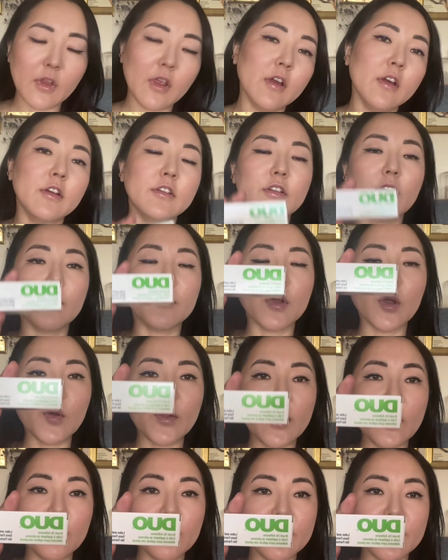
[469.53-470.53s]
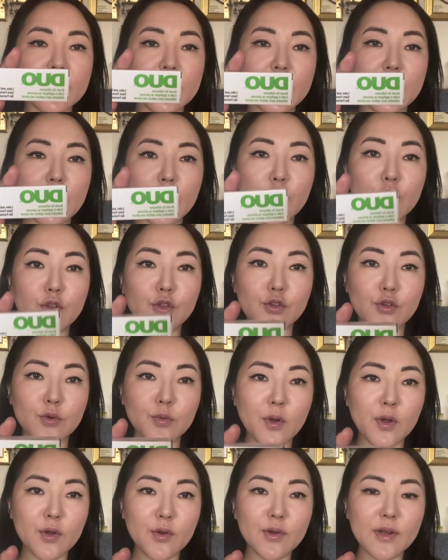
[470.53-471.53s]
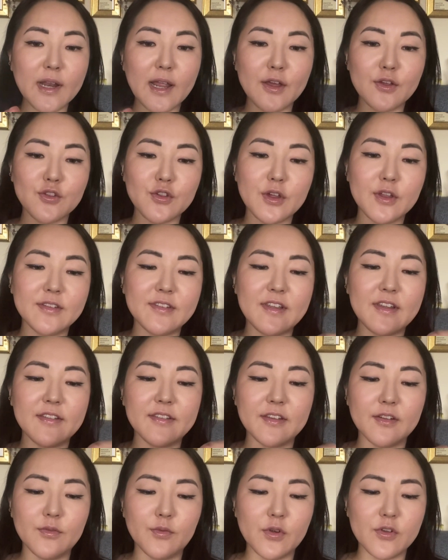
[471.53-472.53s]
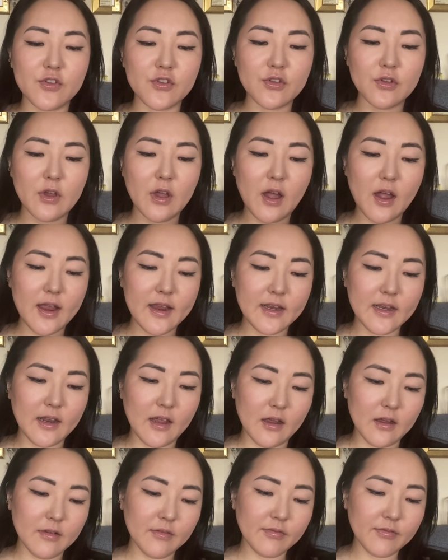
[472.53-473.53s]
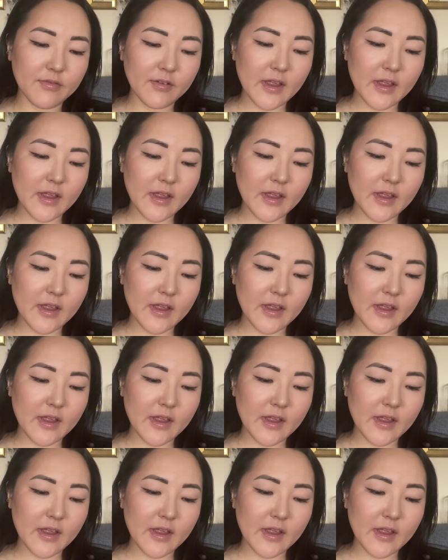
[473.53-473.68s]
So I'm going in with the Duo Lash Adhesive, which I love.